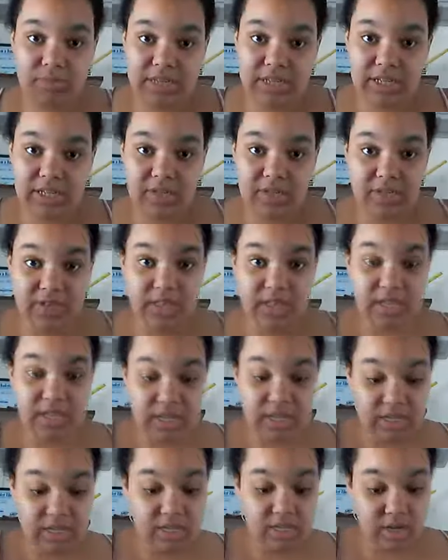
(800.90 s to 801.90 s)
my TV. The
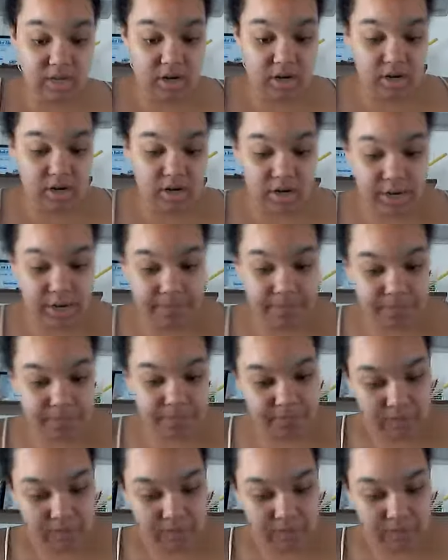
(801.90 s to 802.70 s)
kids are